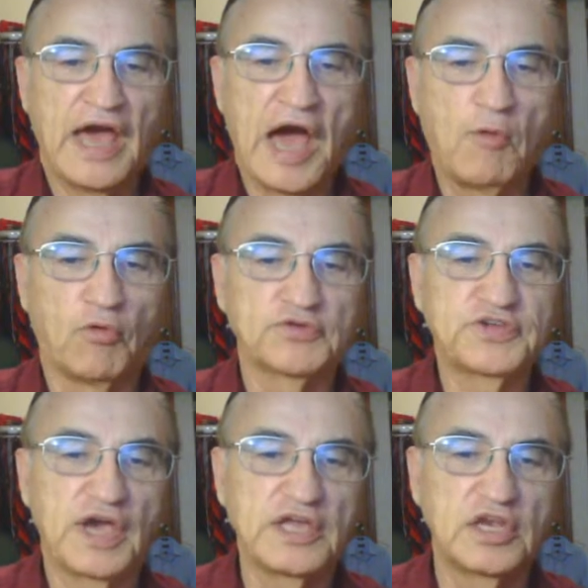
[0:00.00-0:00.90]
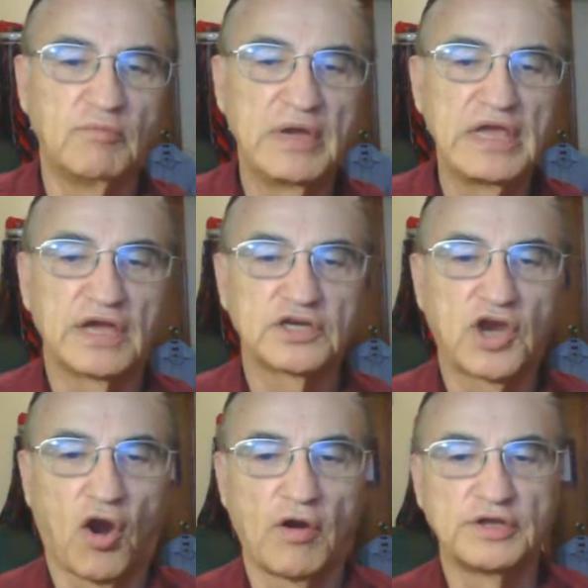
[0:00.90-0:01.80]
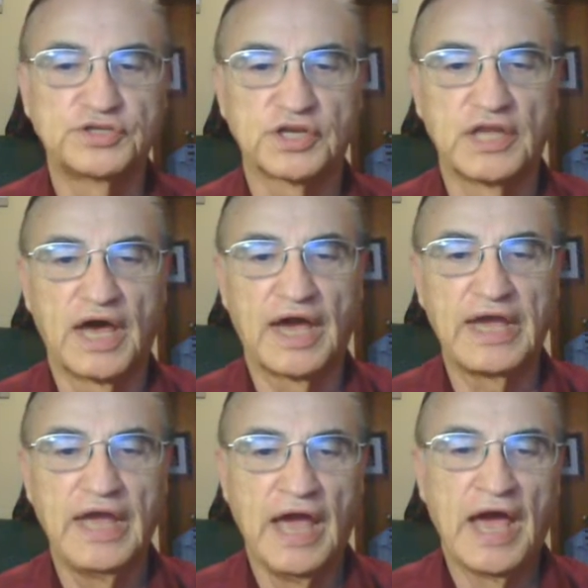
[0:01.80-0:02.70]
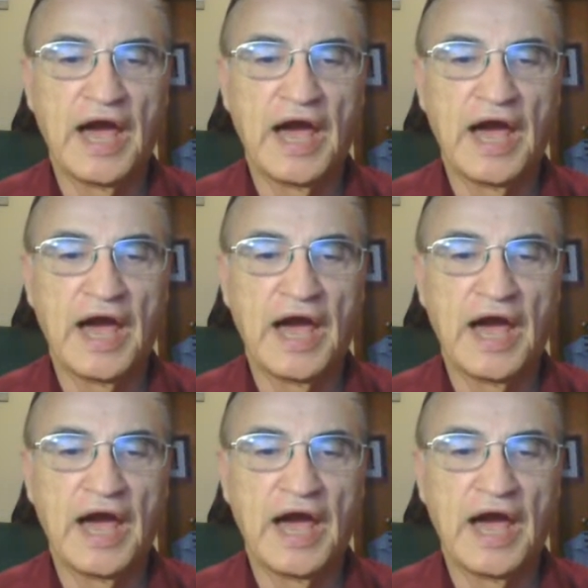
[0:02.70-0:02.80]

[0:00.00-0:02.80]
I want to tell you to be encouraged today.